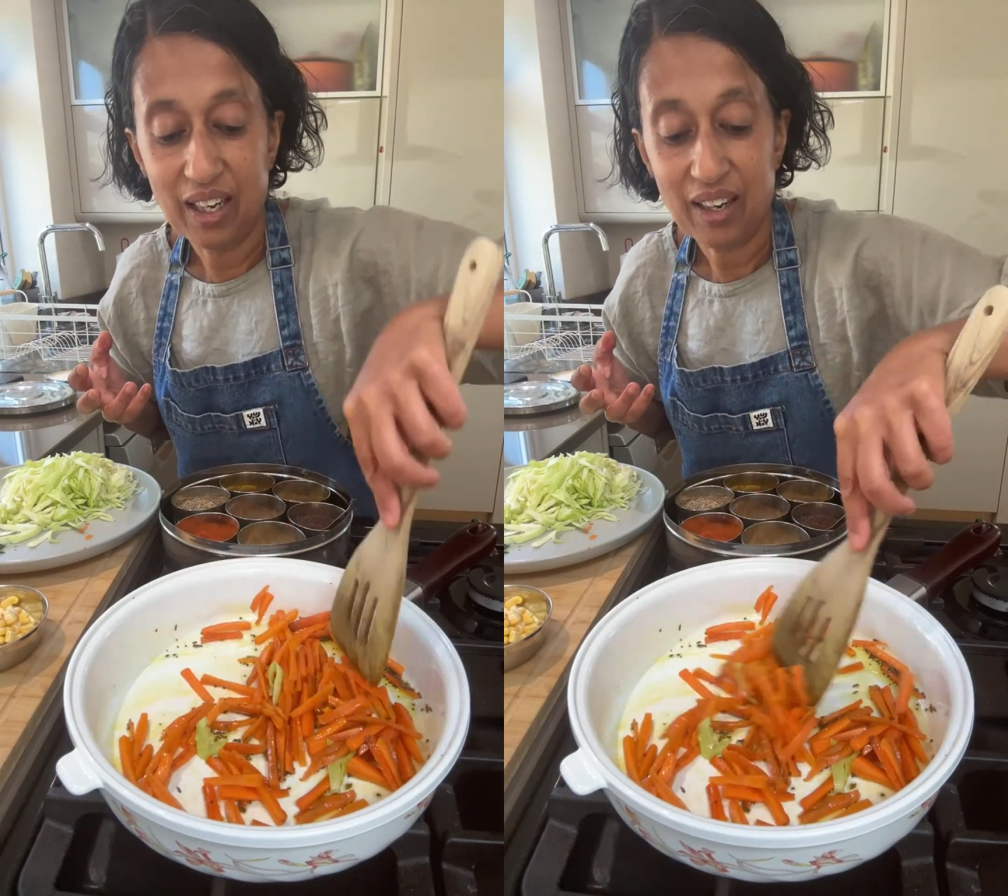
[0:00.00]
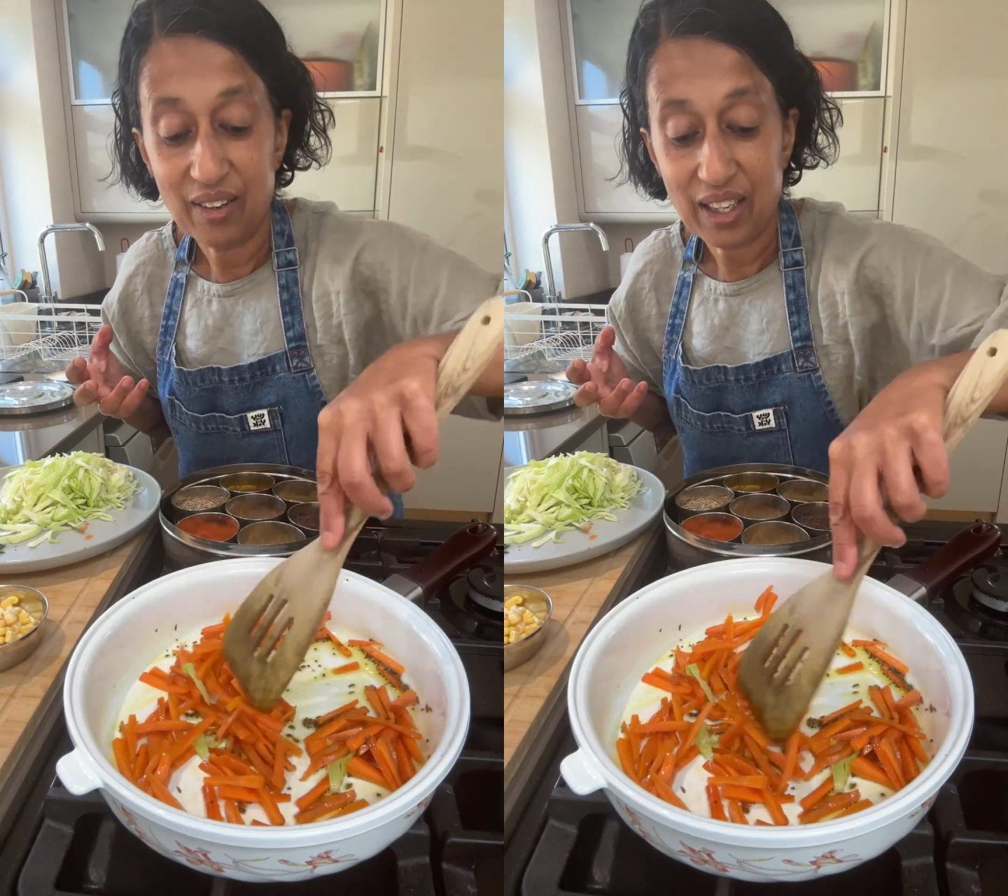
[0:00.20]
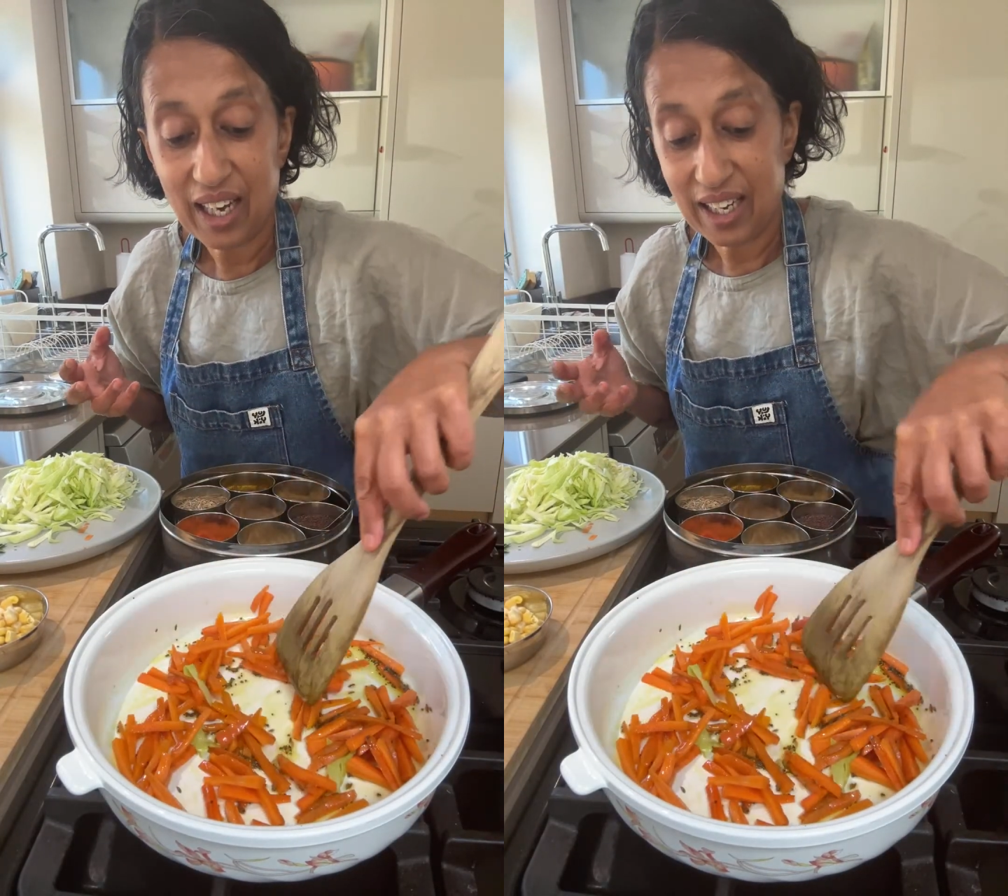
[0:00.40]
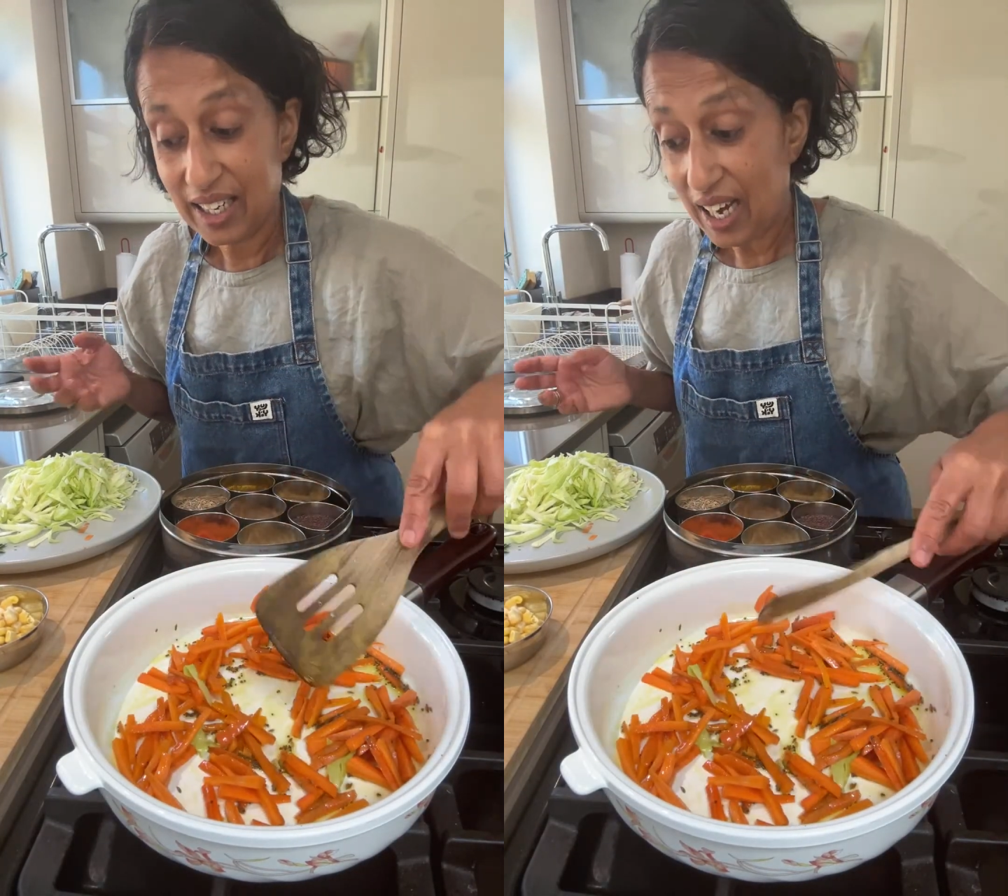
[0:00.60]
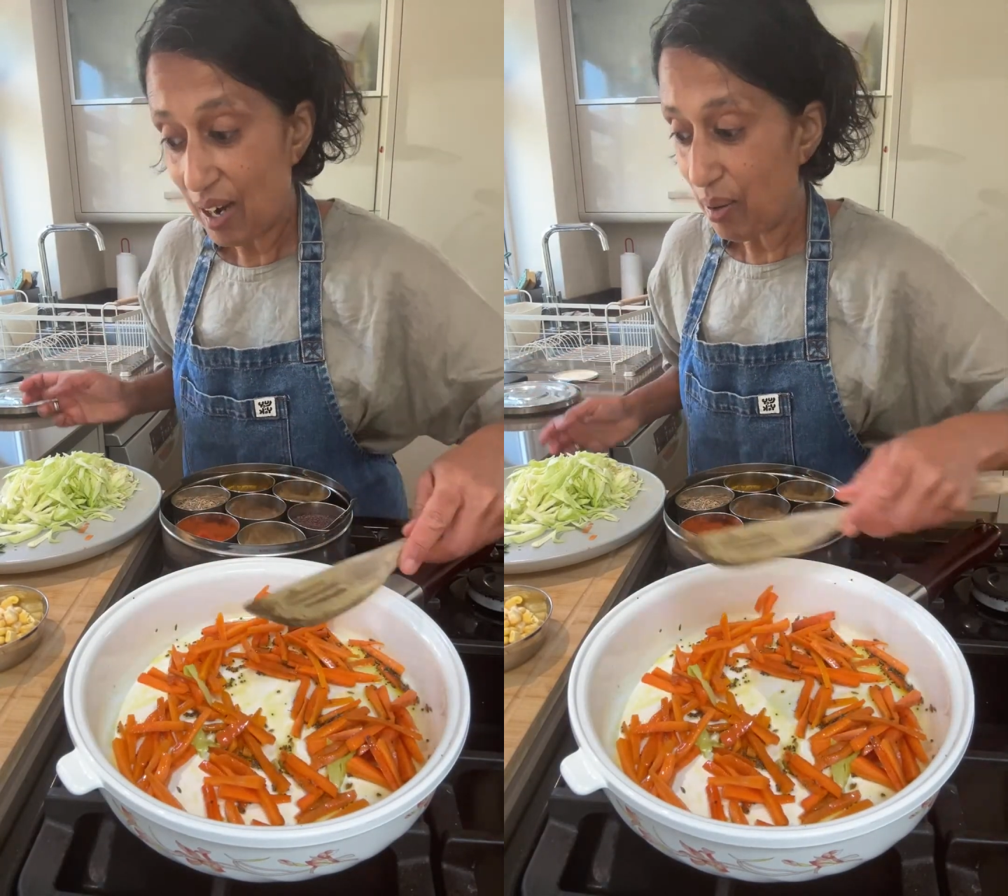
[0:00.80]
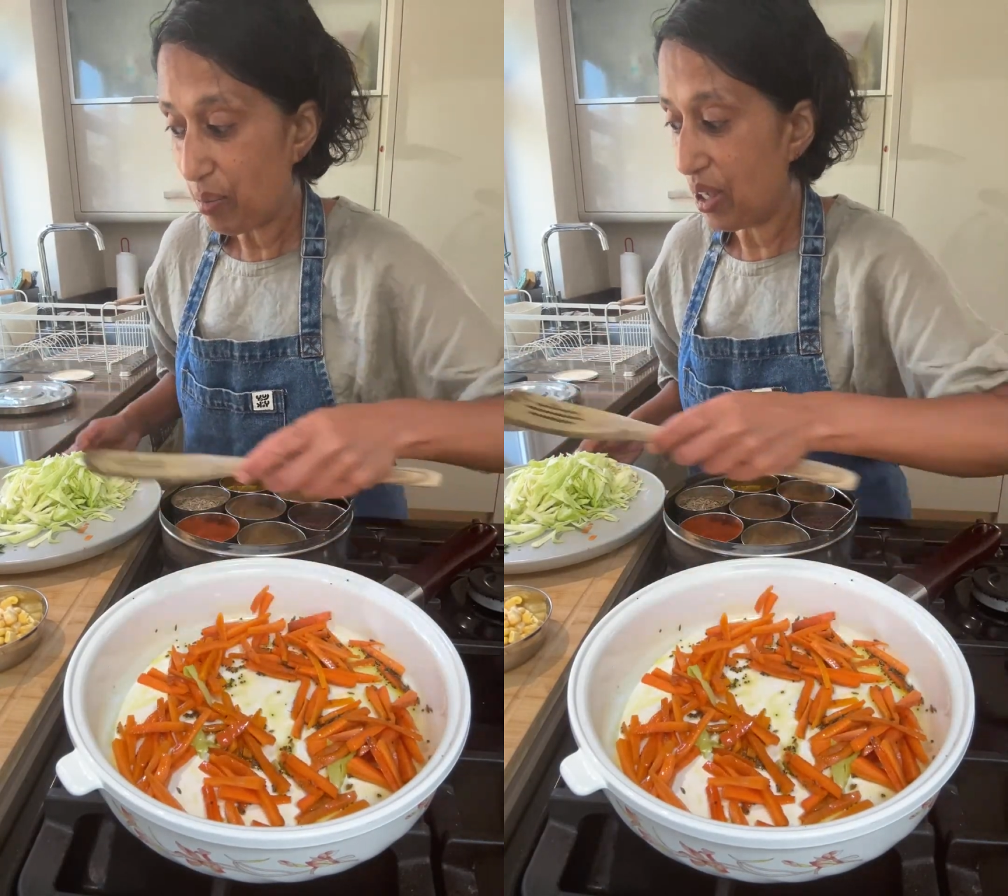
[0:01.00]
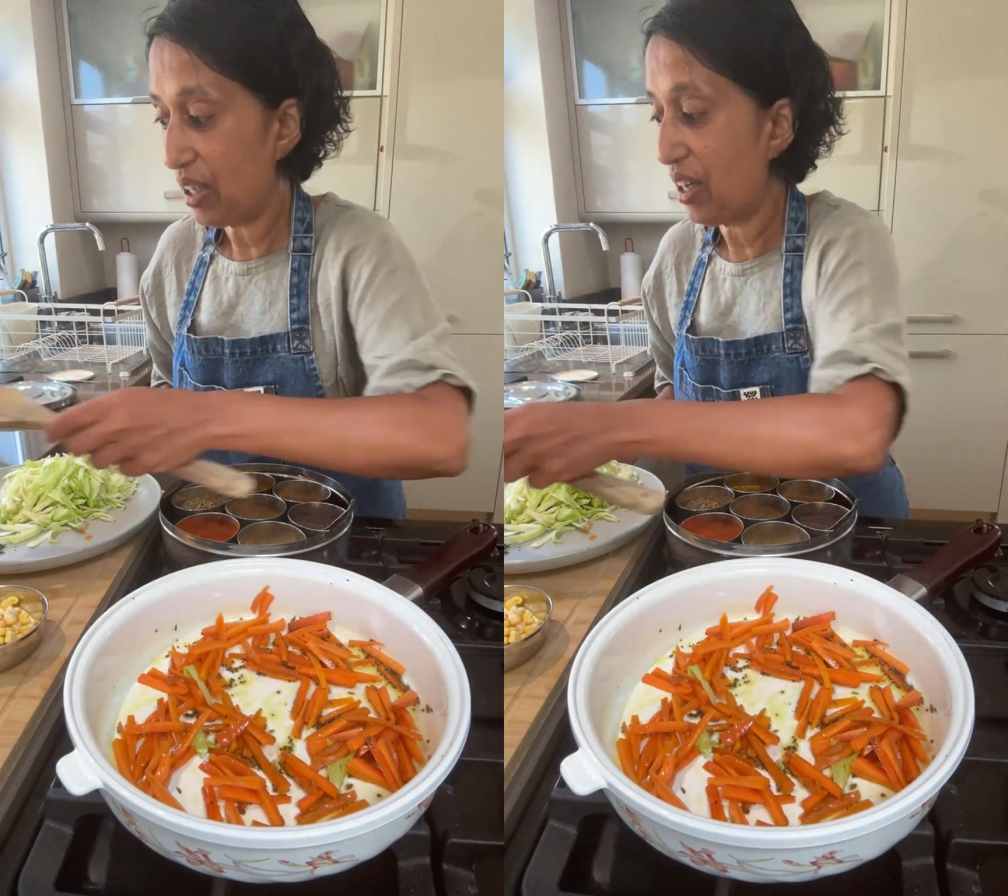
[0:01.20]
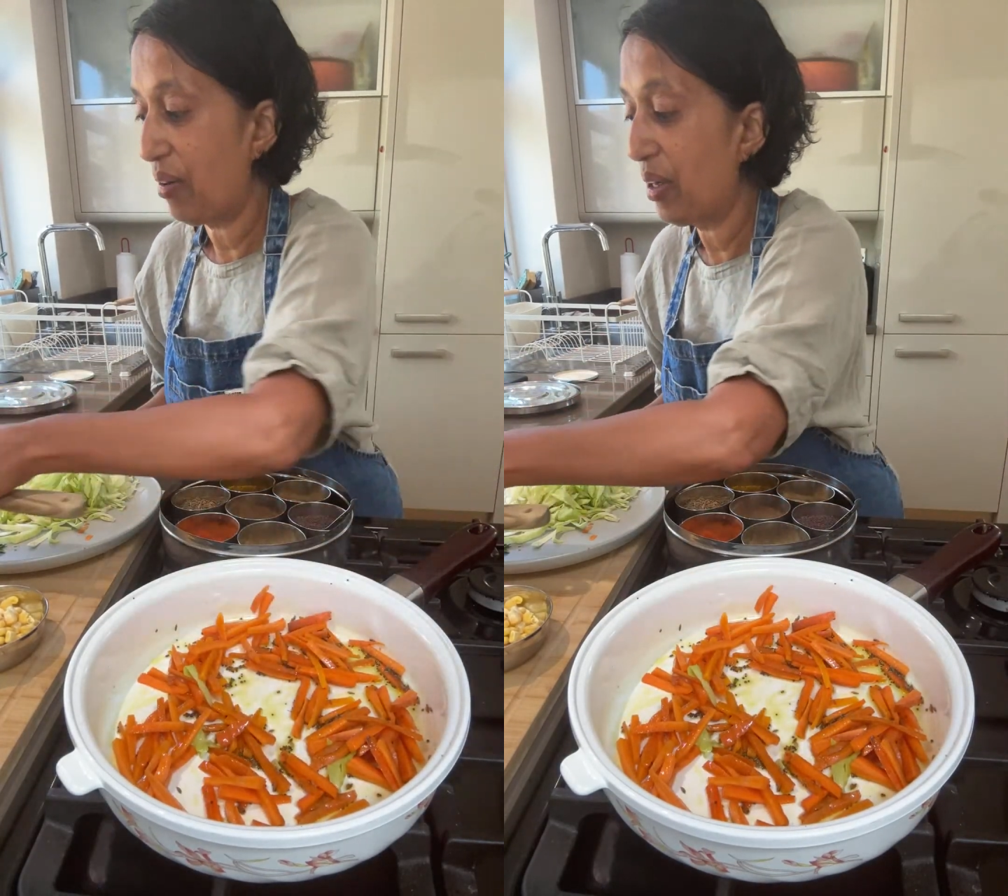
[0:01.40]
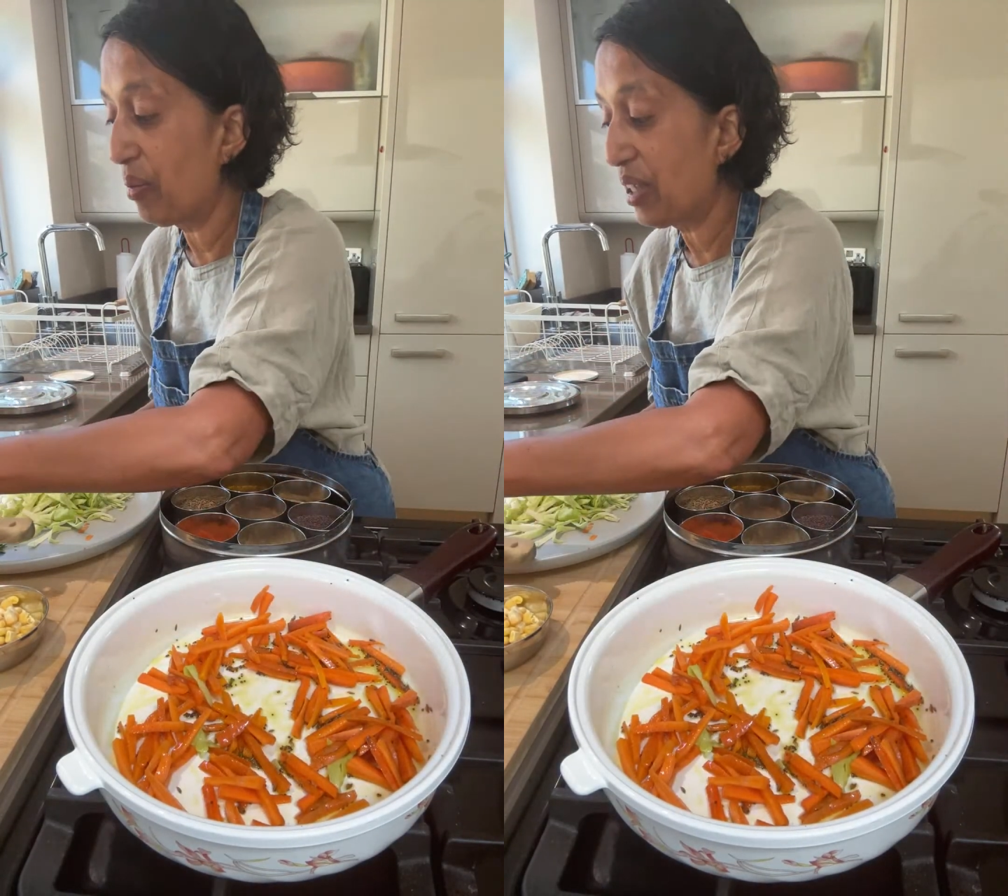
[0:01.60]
Okay, now I'm going to go in with